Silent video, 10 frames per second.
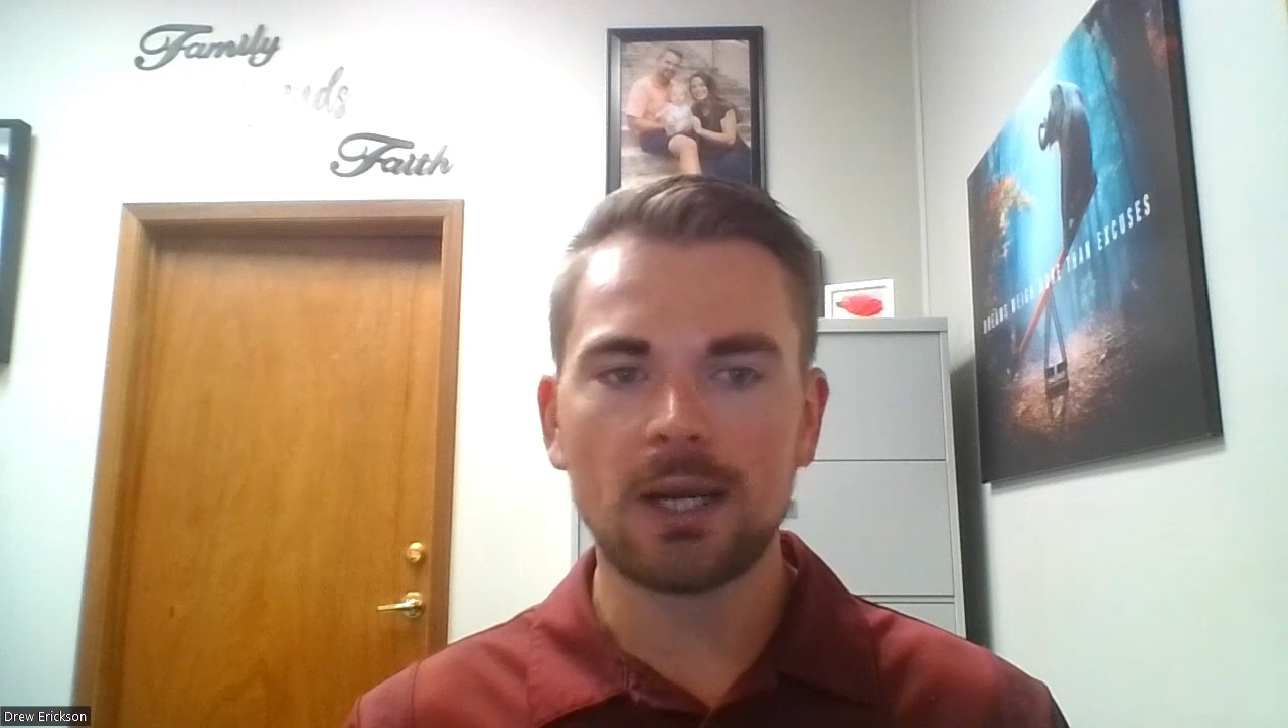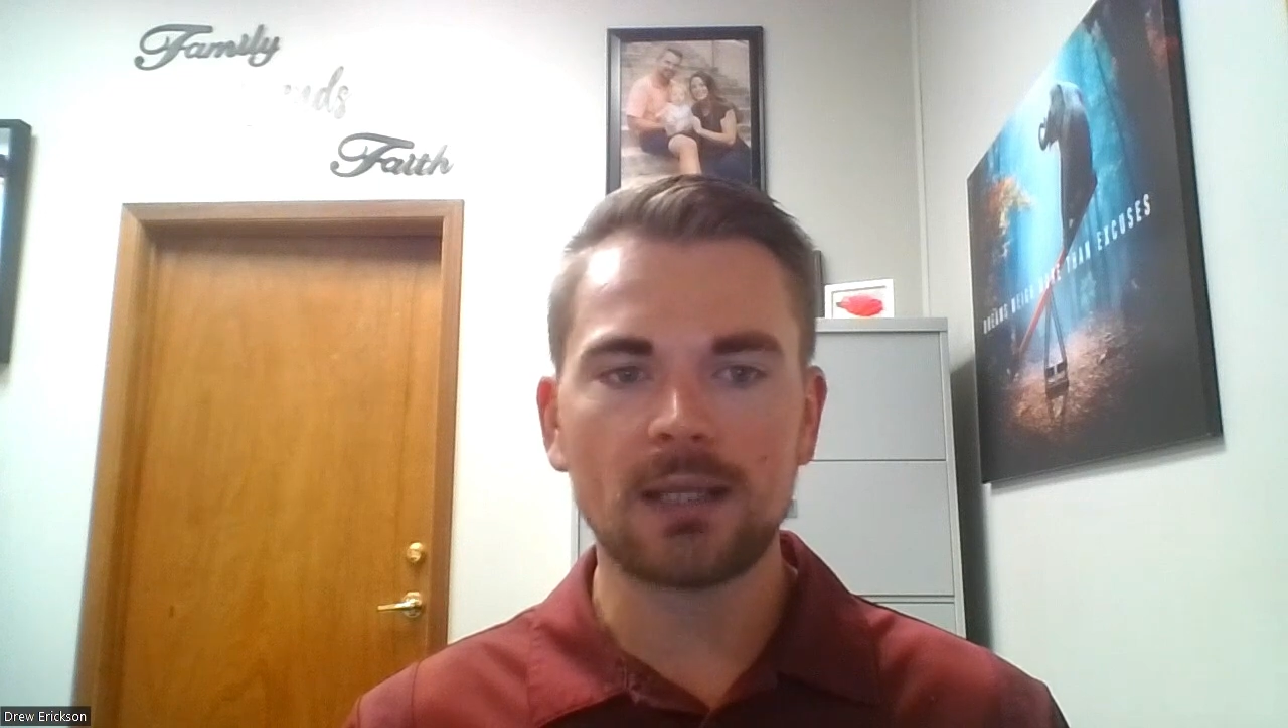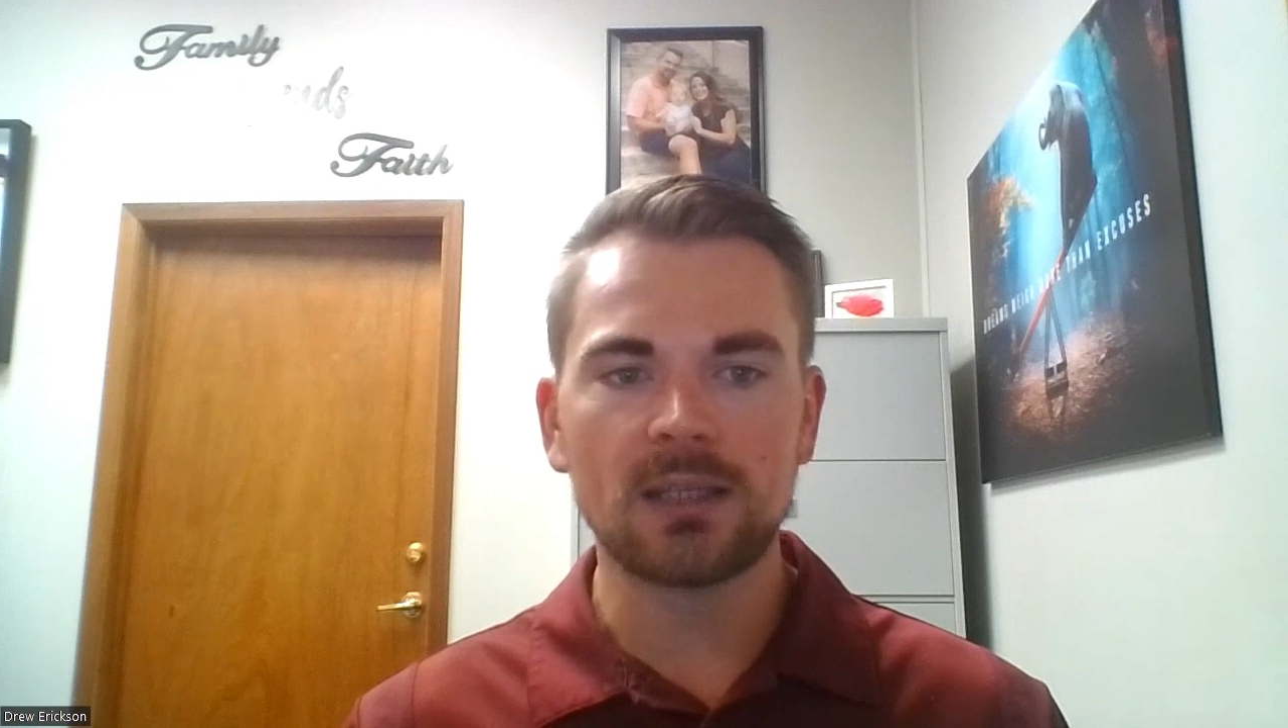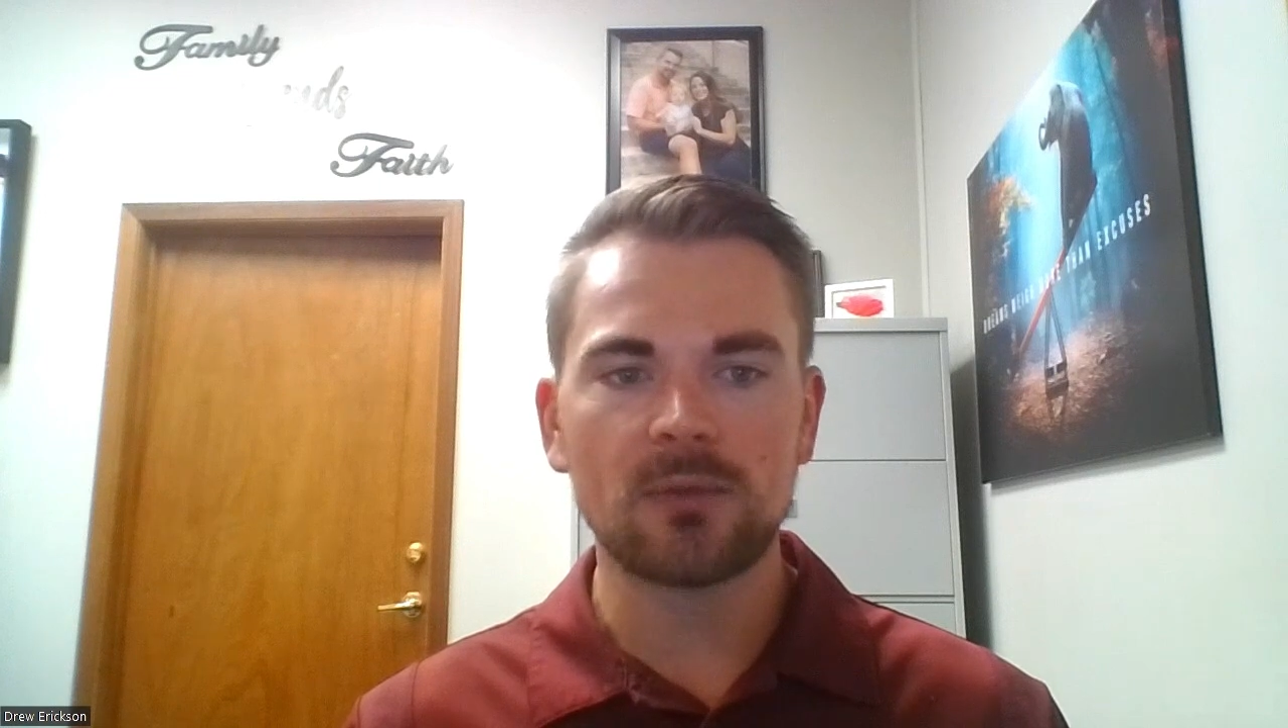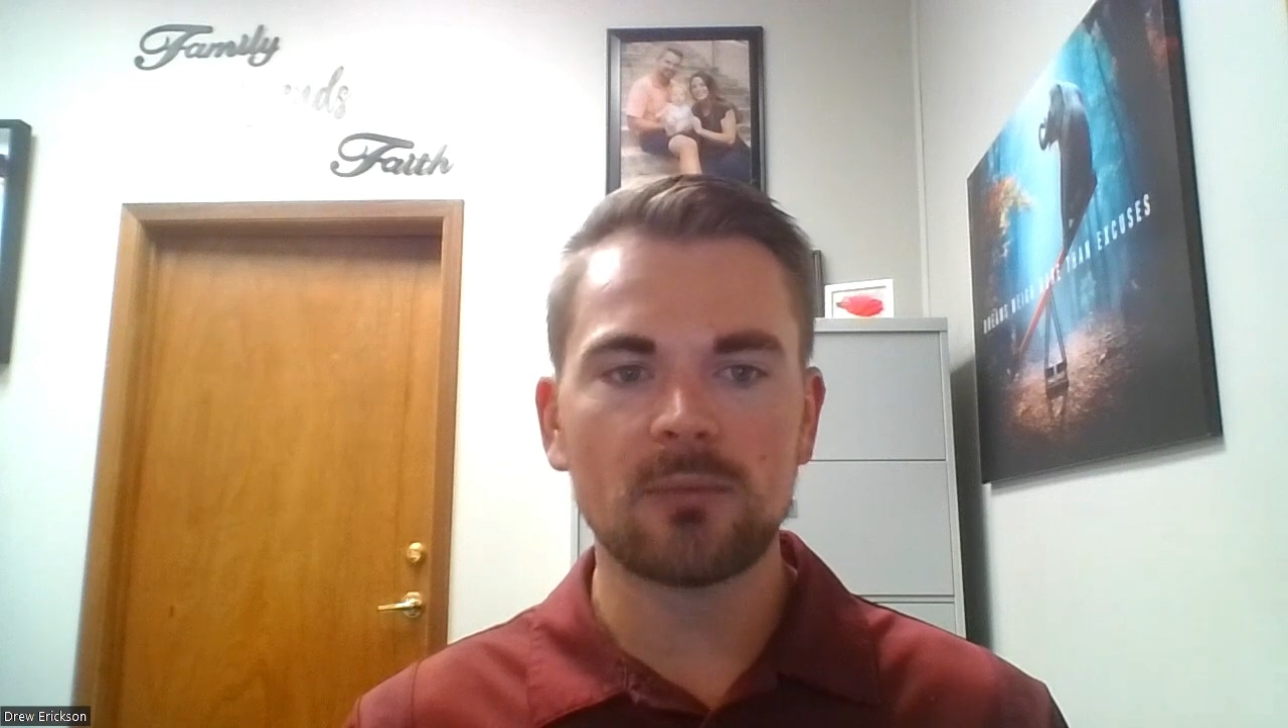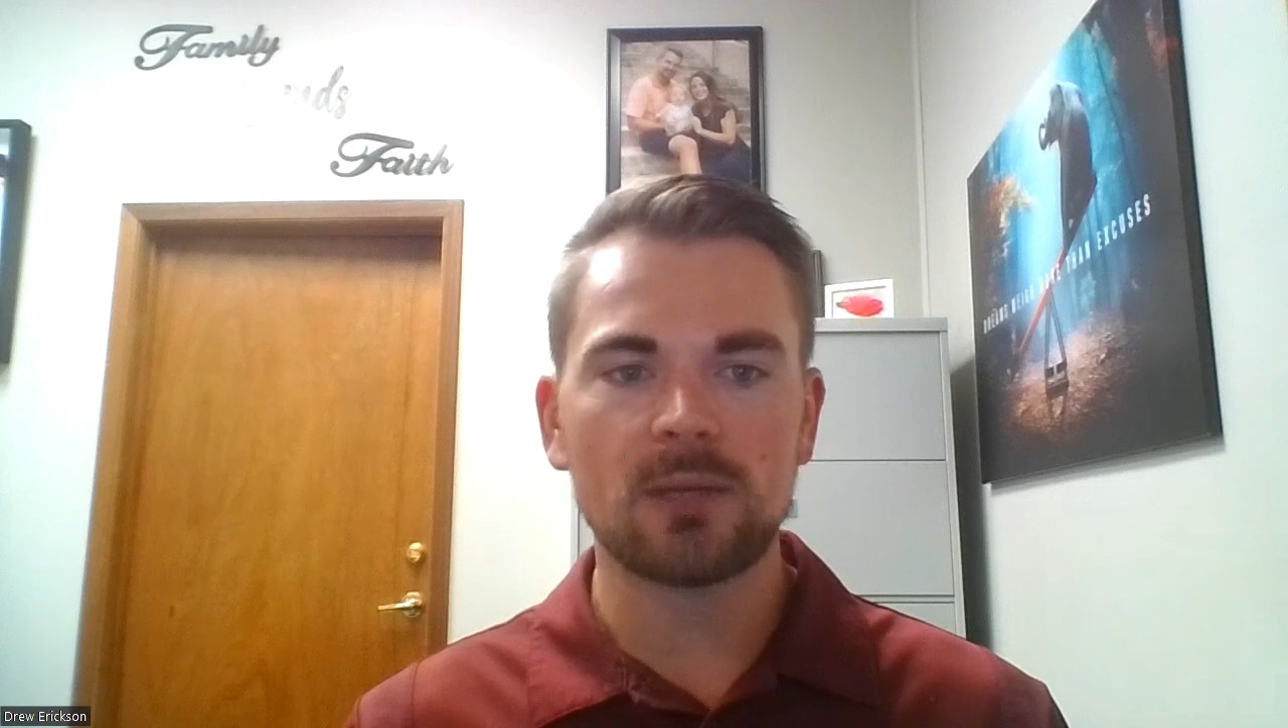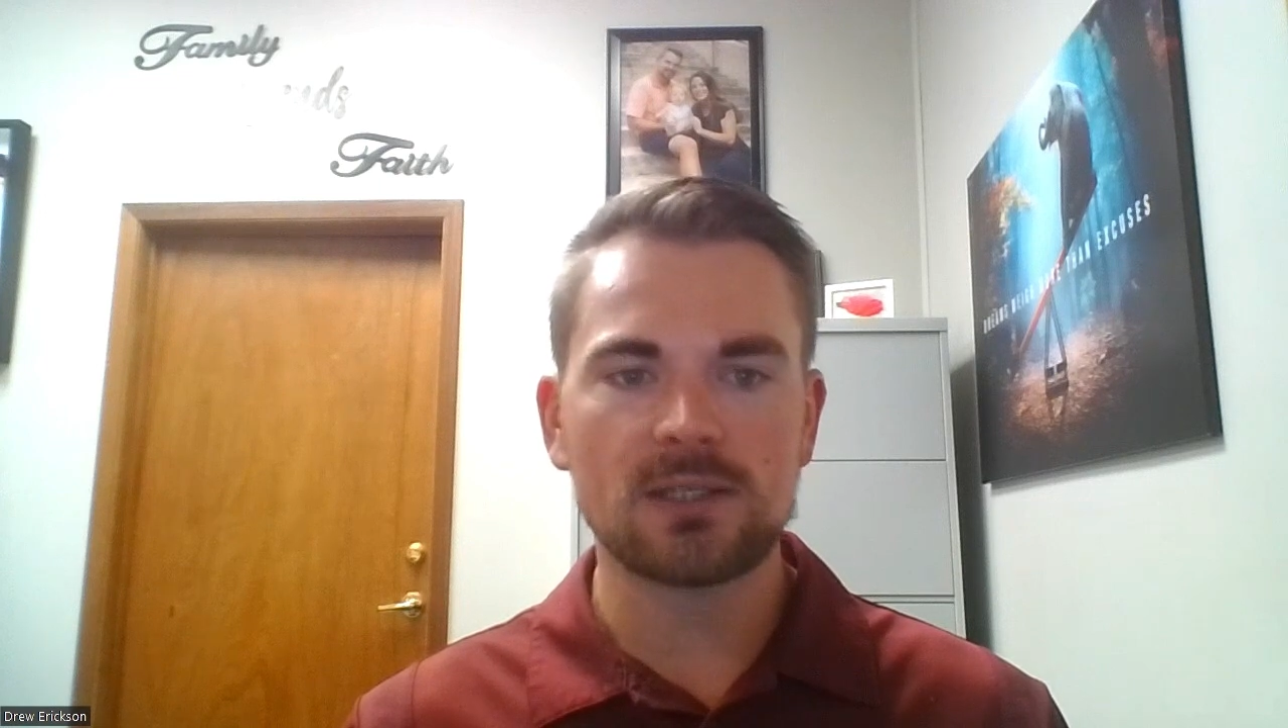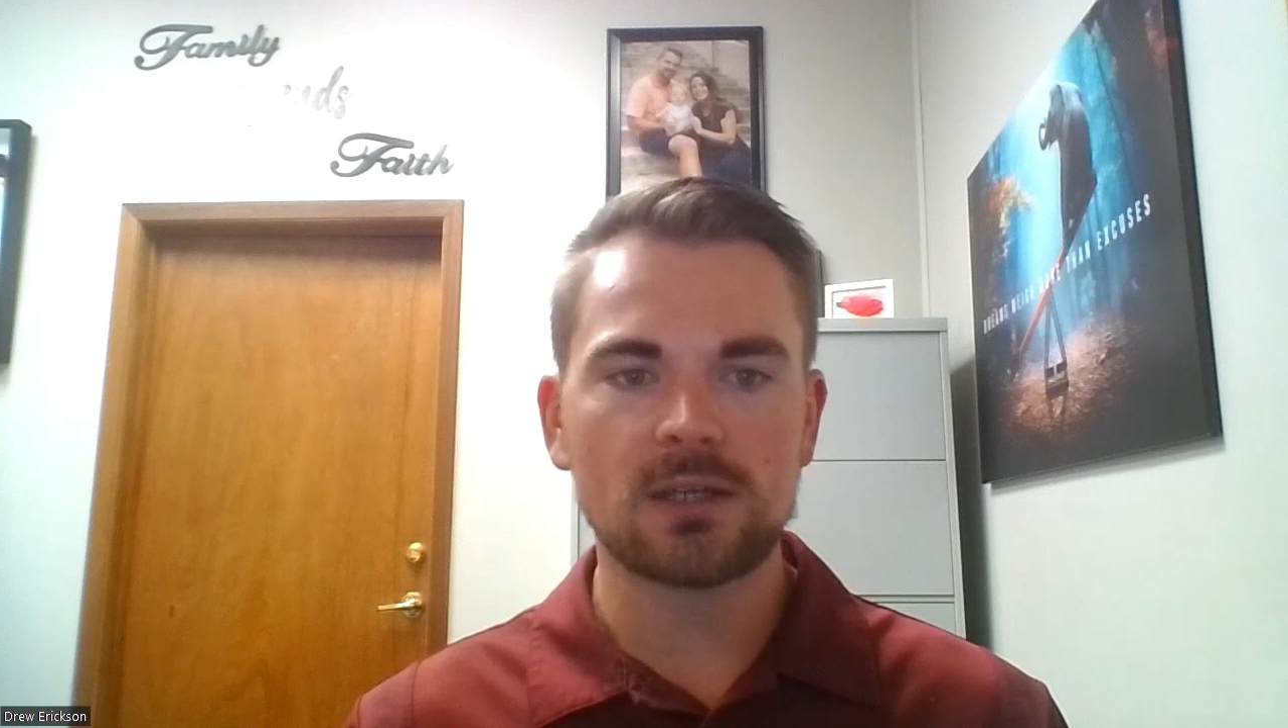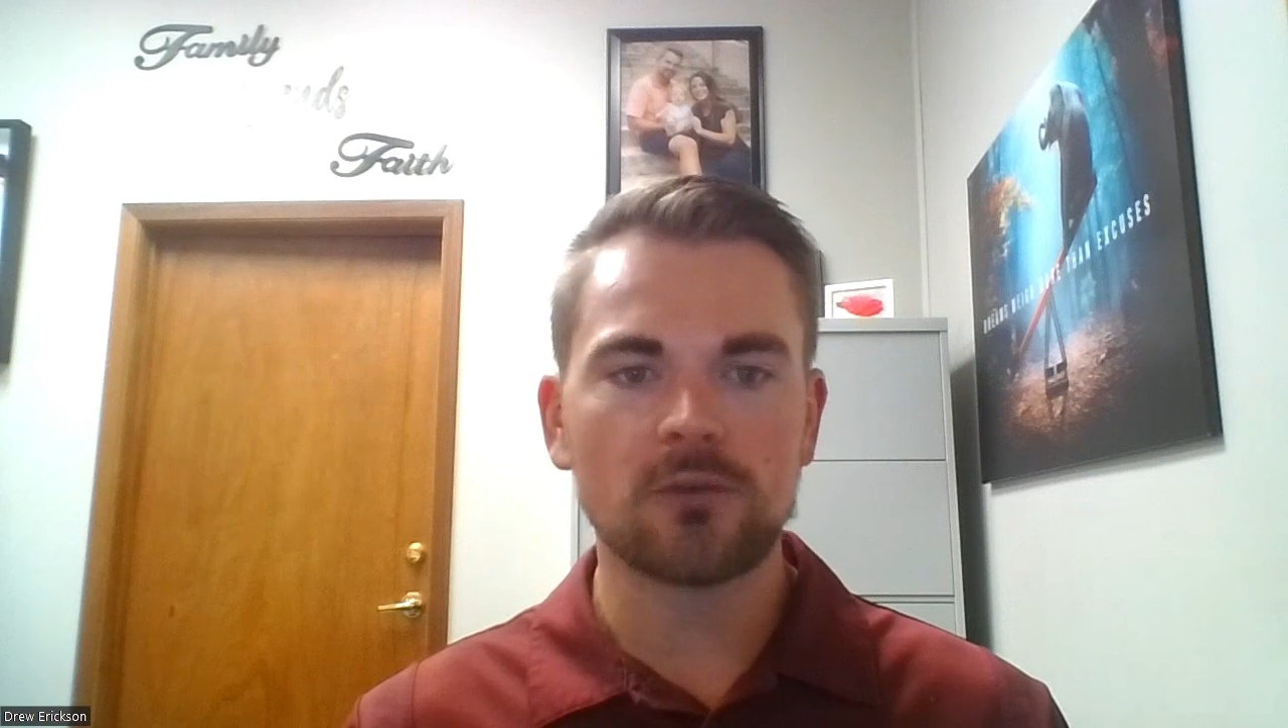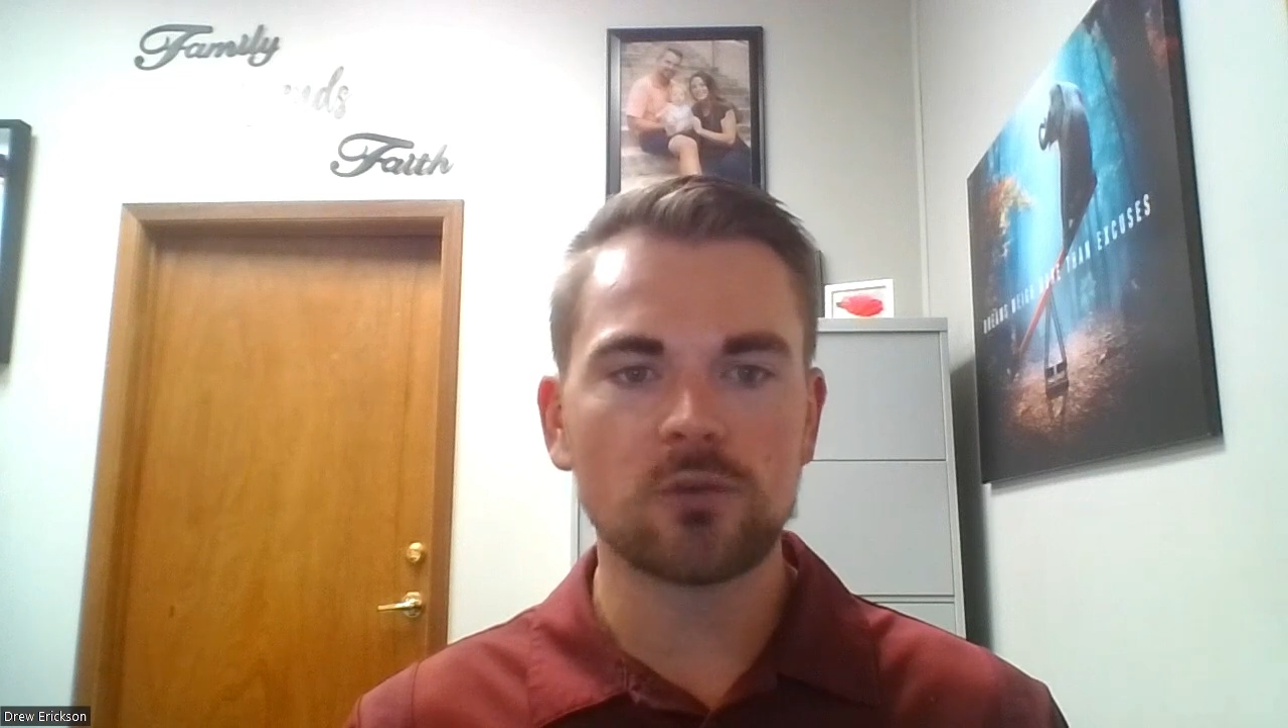I limit
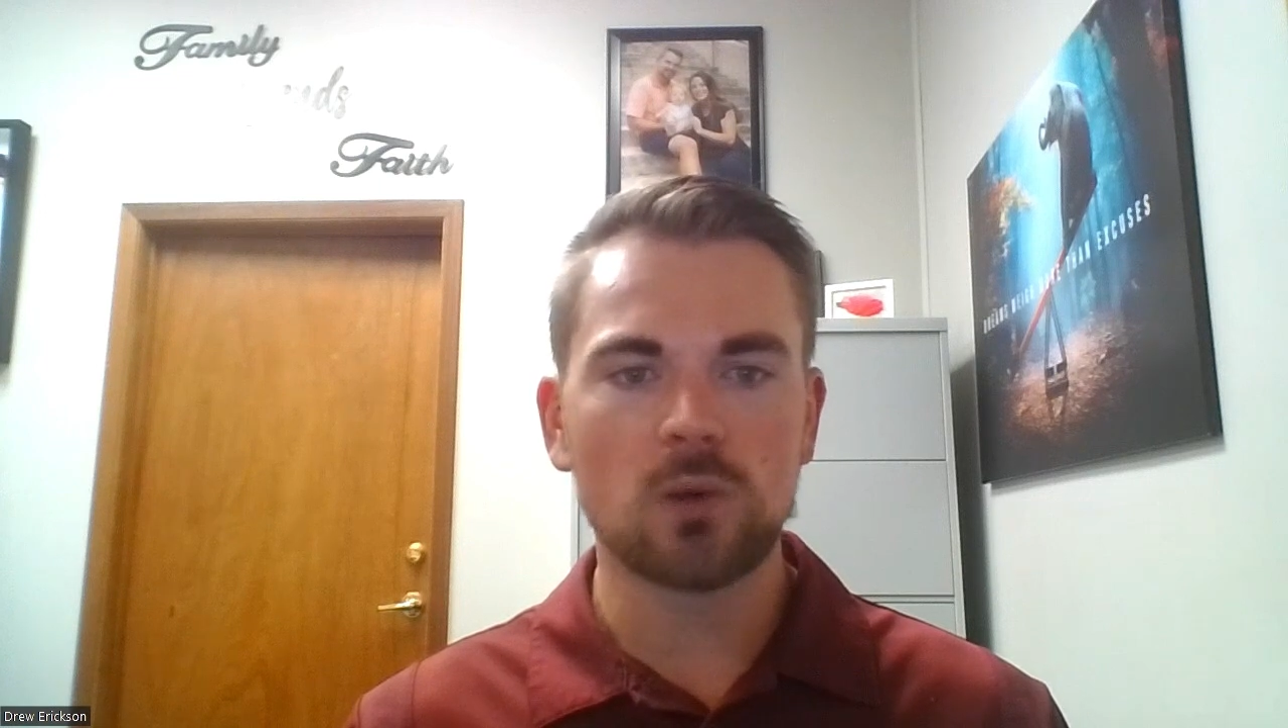myself to